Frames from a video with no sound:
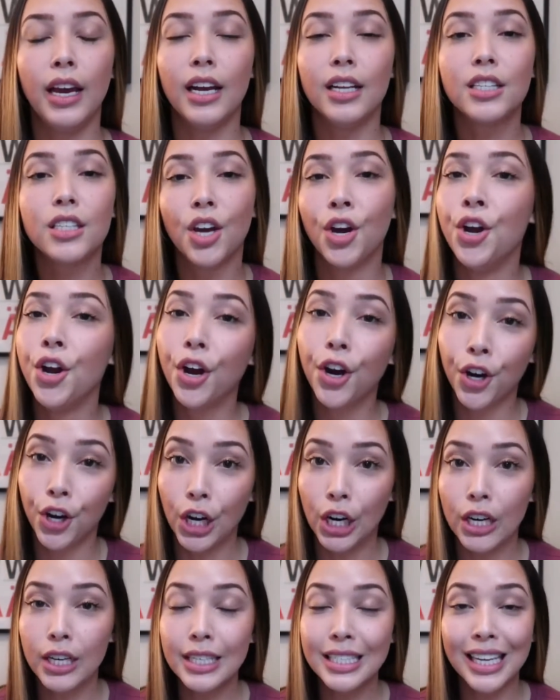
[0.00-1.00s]
It's gonna
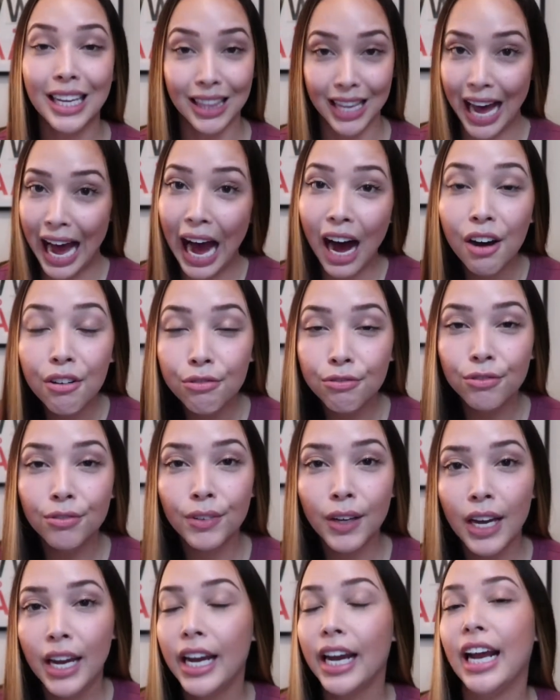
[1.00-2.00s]
hurt to laugh.
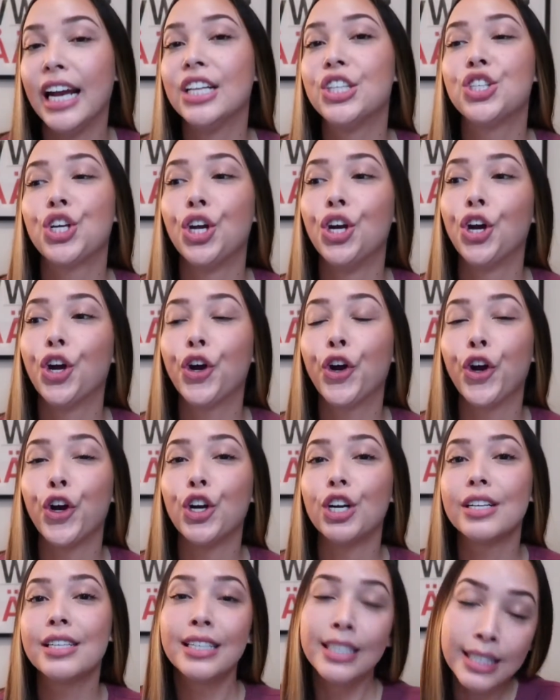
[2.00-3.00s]
It's gonna
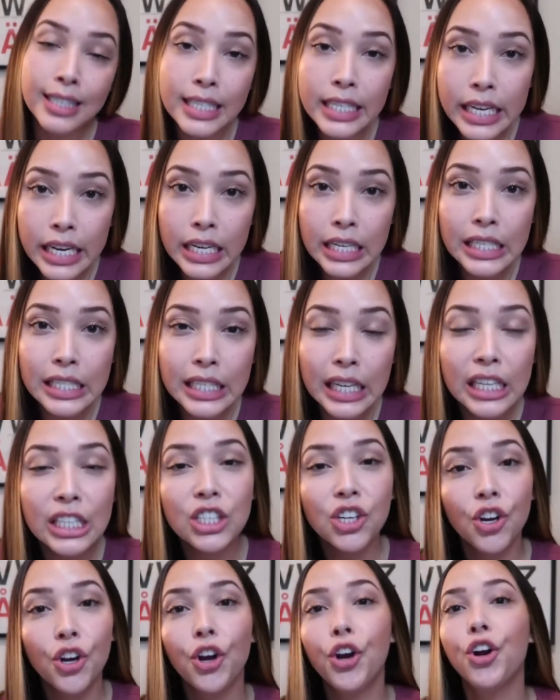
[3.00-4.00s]
hurt to sneeze.
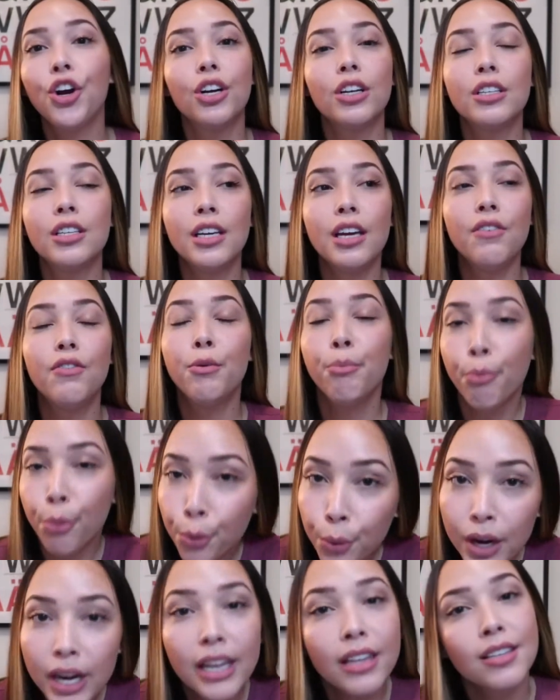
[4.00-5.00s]
It's gonna hurt to even
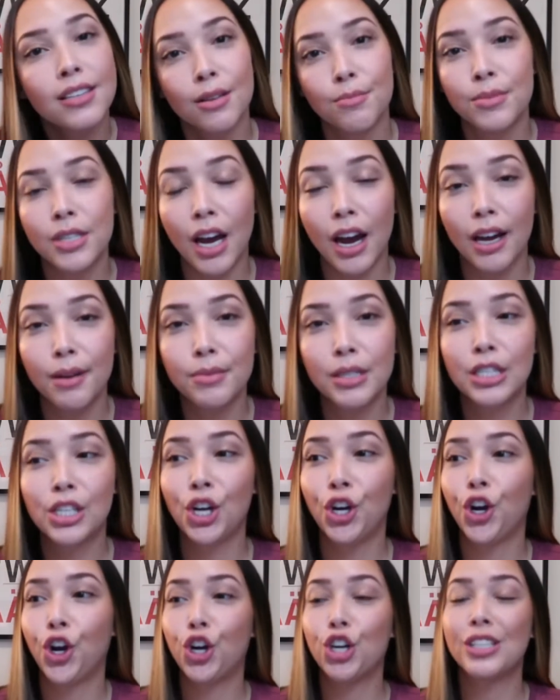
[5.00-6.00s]
breathe sometimes. It's
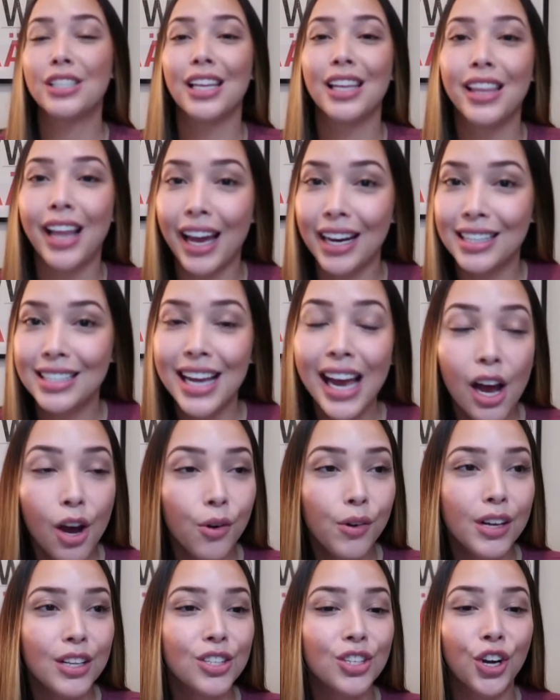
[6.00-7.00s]
gonna hurt to lie
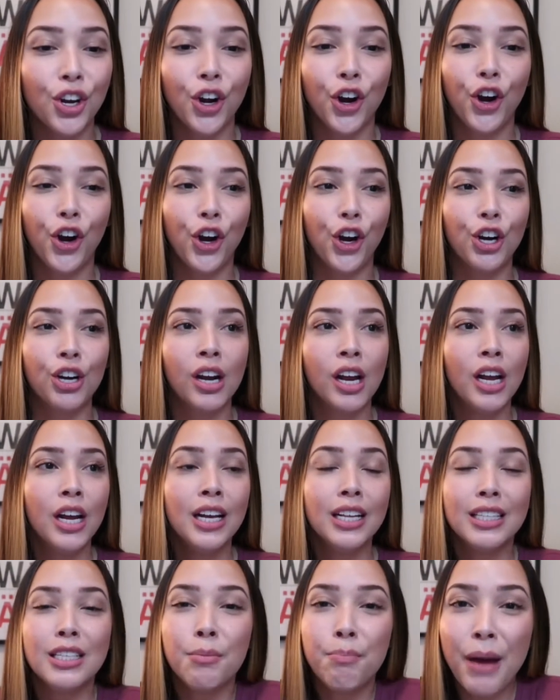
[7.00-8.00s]
down. It's gonna hurt
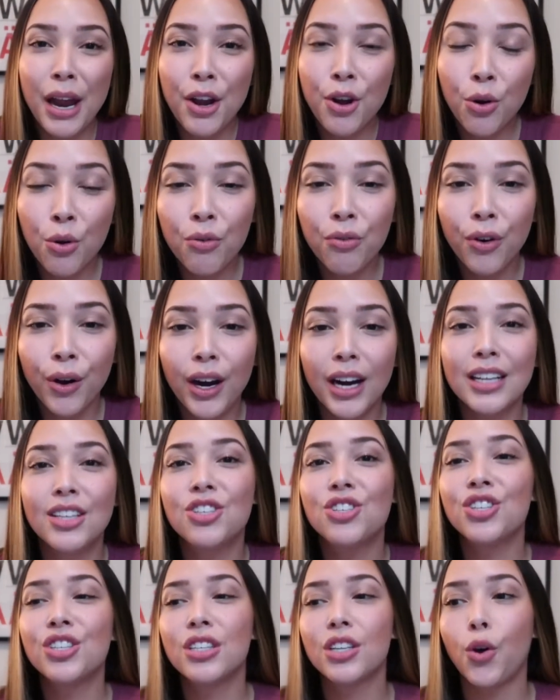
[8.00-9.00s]
to bend over.
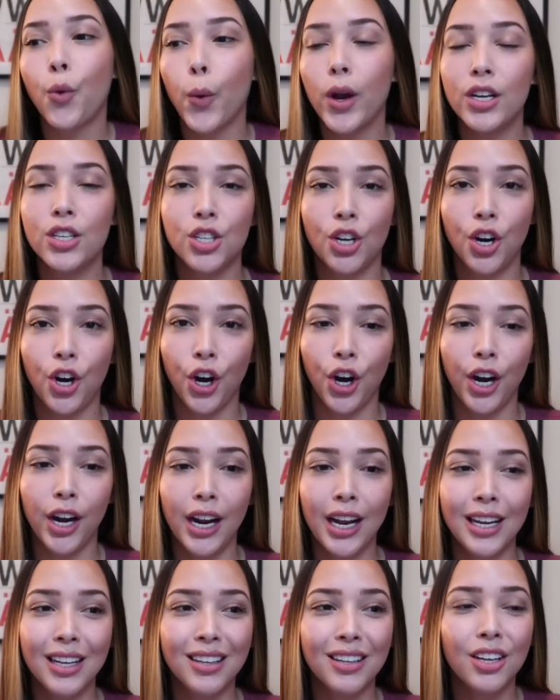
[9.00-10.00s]
It's just going to
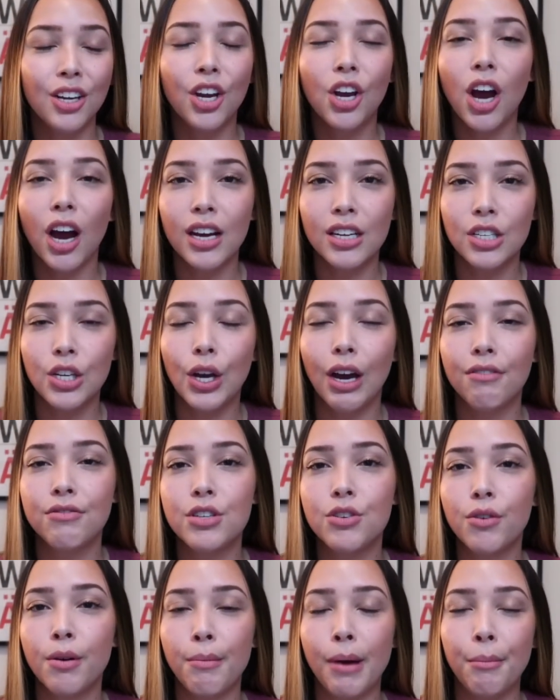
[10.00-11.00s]
hurt. Guys, you have
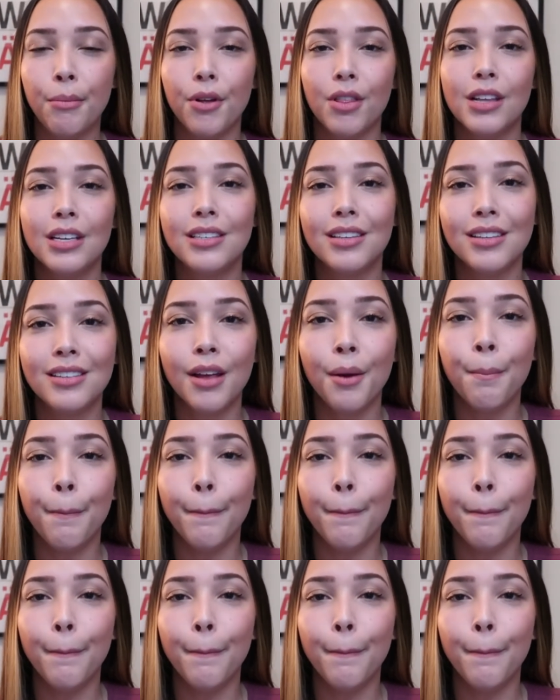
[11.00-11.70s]
to remember, this is a